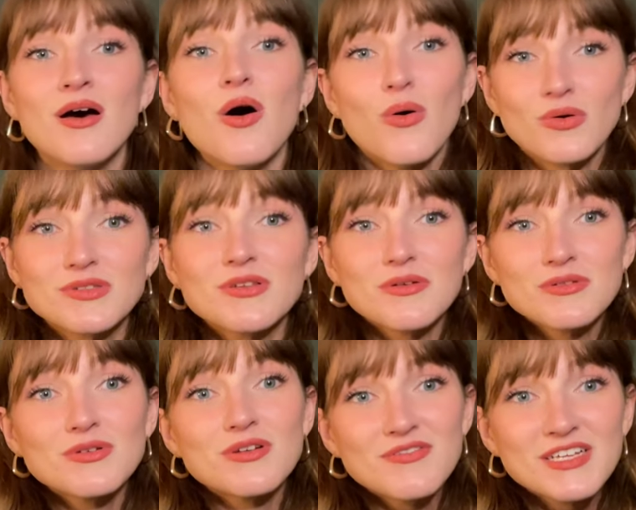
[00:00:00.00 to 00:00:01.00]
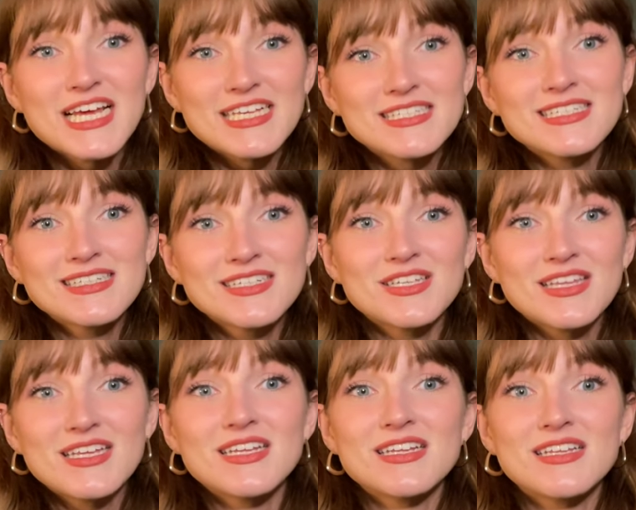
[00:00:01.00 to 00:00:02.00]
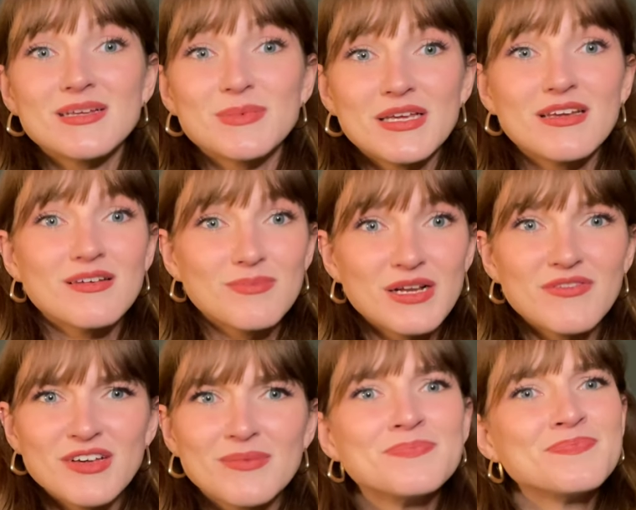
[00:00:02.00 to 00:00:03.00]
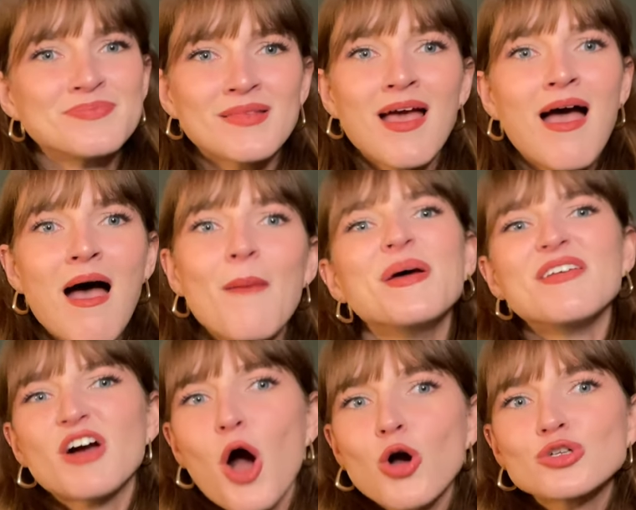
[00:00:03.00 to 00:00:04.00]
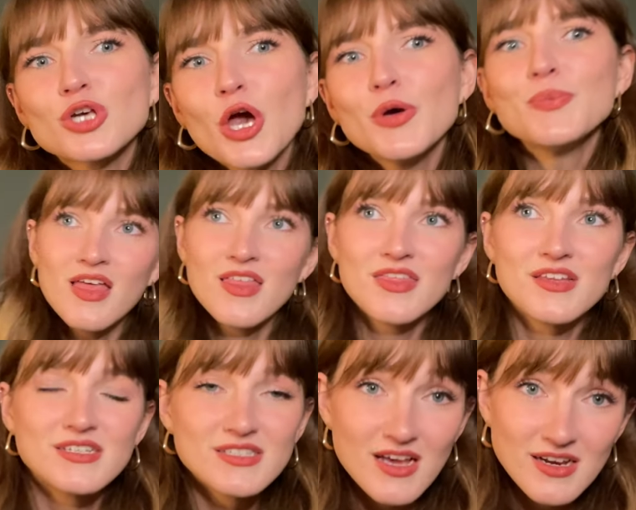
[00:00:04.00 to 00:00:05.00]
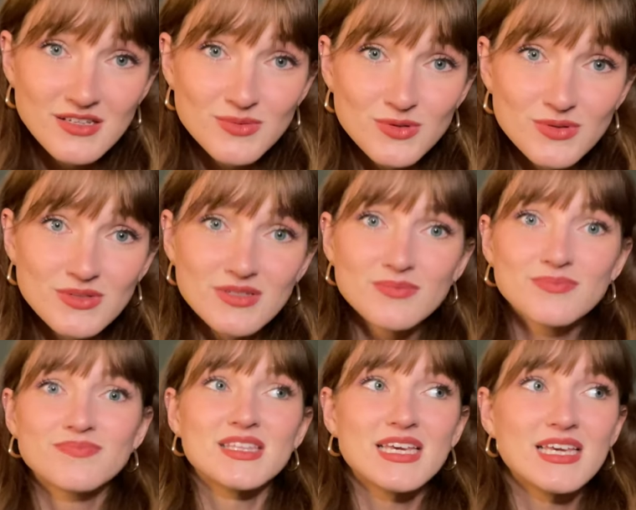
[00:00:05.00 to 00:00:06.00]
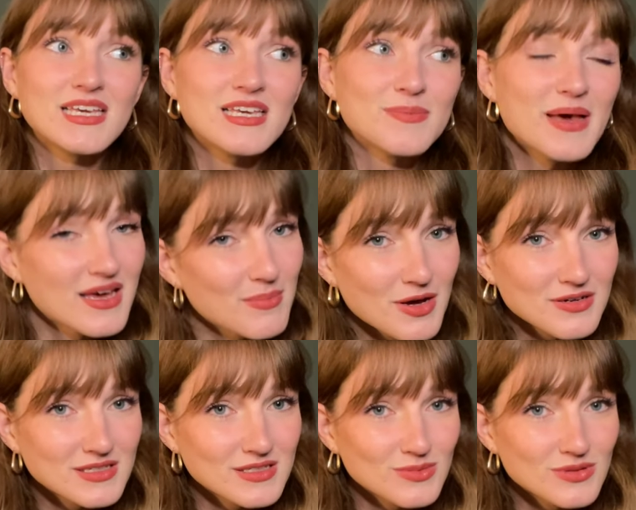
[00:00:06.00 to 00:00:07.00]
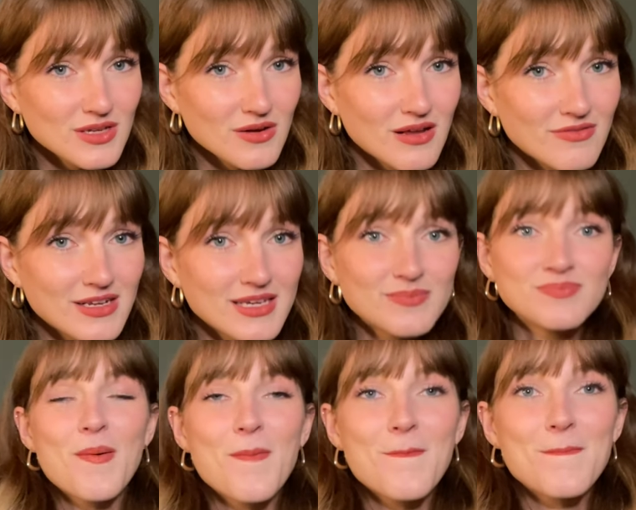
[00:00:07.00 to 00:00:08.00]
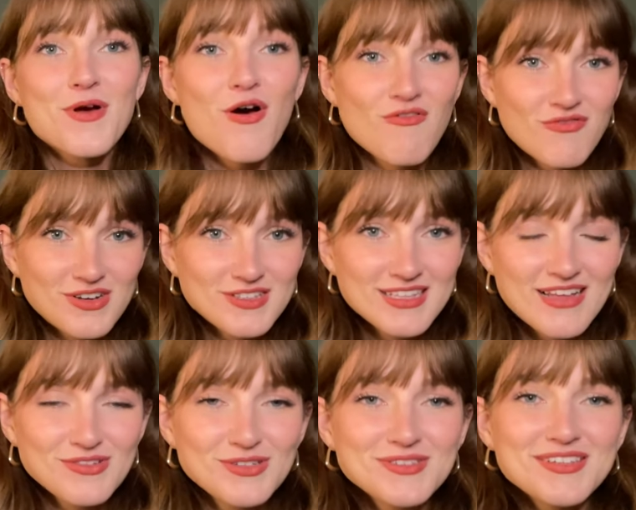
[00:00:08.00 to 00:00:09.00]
also sort of attesting to that being a bit of a bit of a gong show. The designers were awesome, the makeup artists were so lovely. Confidence levels.